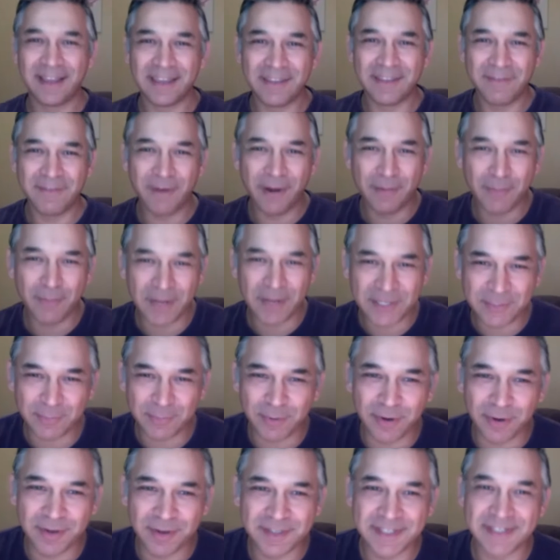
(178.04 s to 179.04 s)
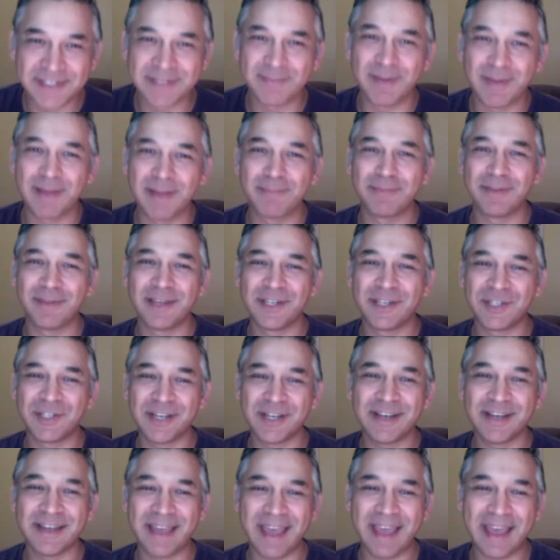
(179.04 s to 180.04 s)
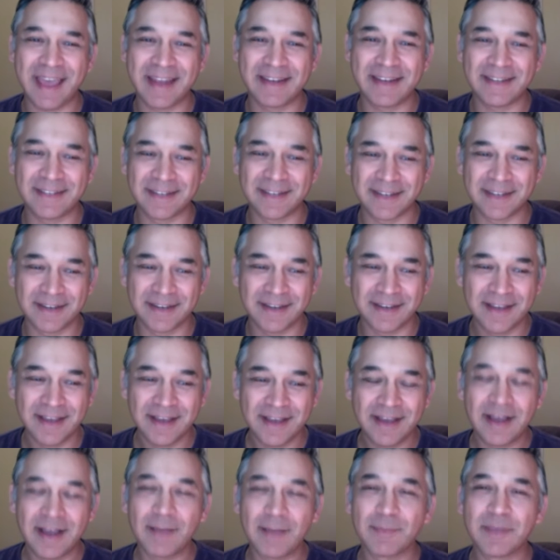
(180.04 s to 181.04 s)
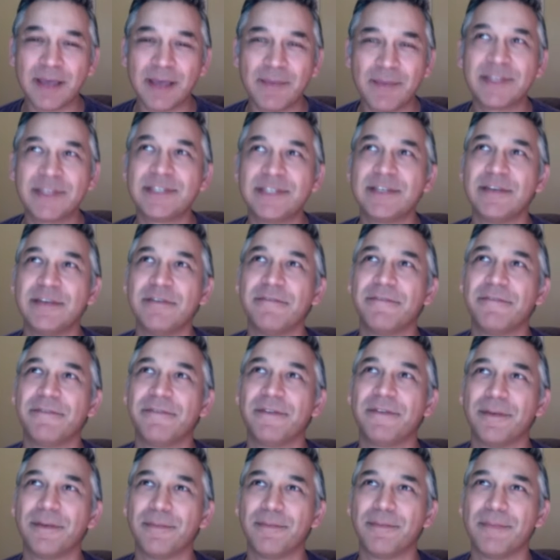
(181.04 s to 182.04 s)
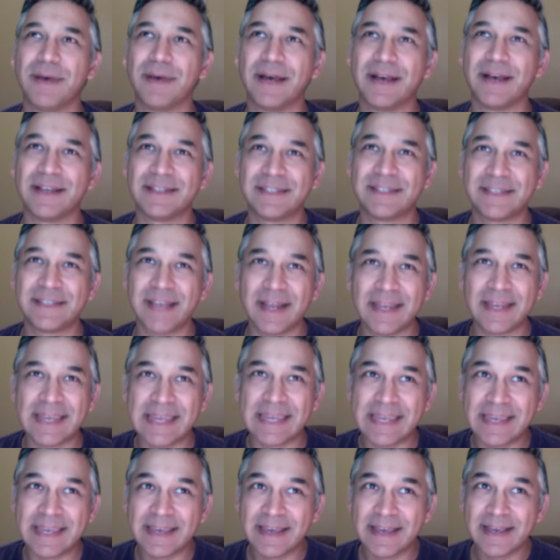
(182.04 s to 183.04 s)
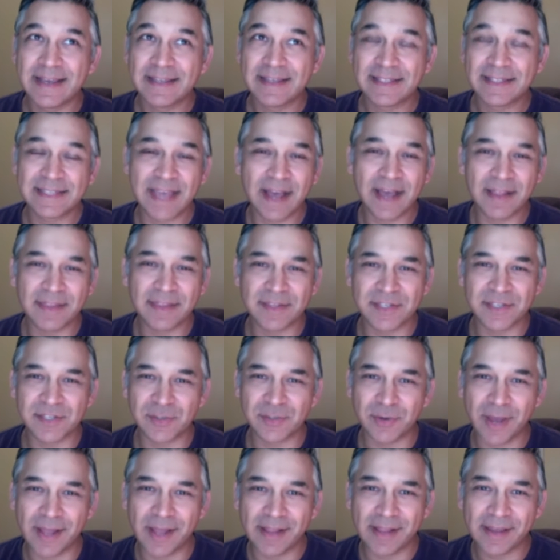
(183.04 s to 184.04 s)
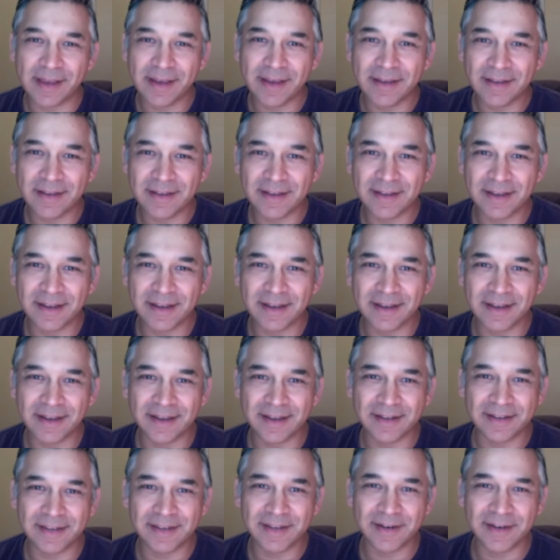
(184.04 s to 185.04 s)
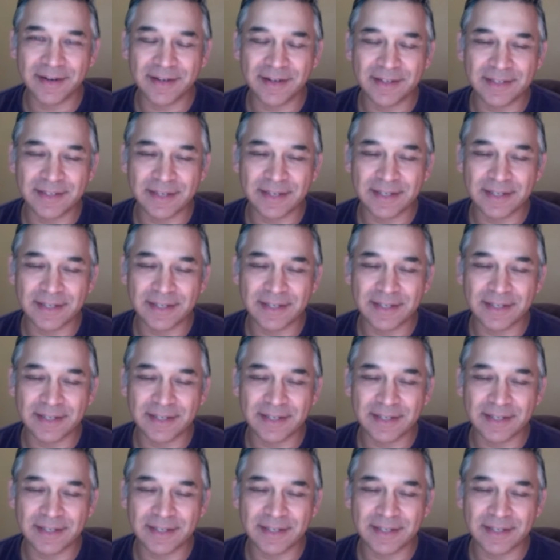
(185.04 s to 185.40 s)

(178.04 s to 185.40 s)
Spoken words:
you very much, Rose. It's my pleasure. And I'm coming to you from sunny South Australia, near a